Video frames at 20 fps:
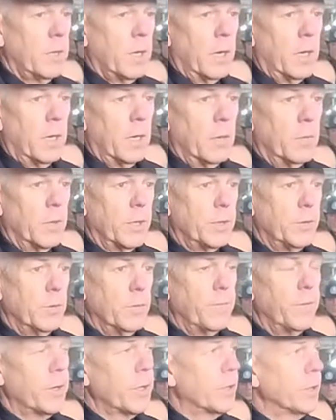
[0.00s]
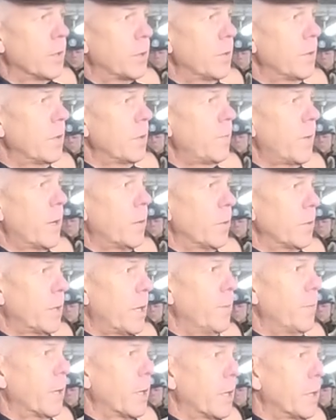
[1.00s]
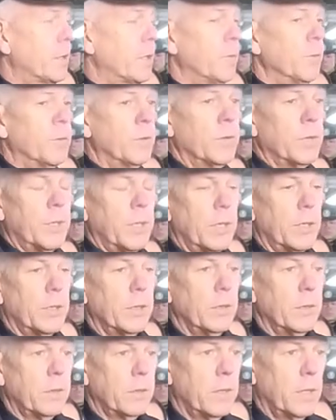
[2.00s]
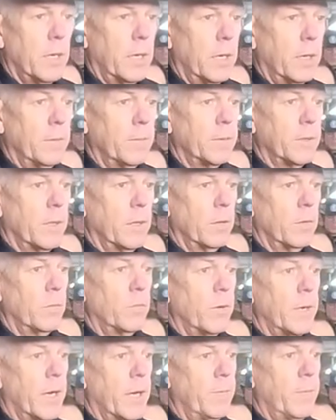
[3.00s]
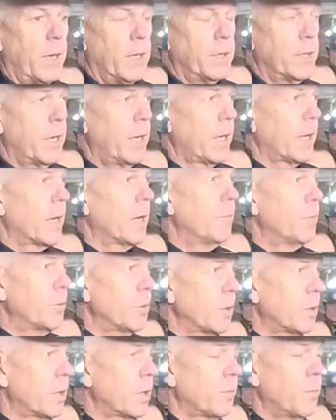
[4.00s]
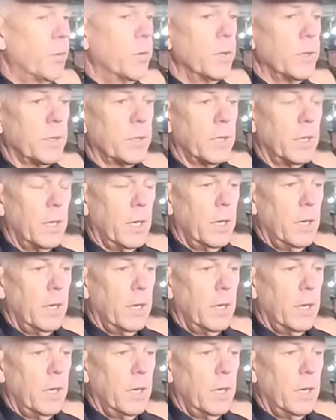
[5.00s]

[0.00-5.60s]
We're still very concerned about what's happening in some jurisdictions, so we are maintaining our border checkpoints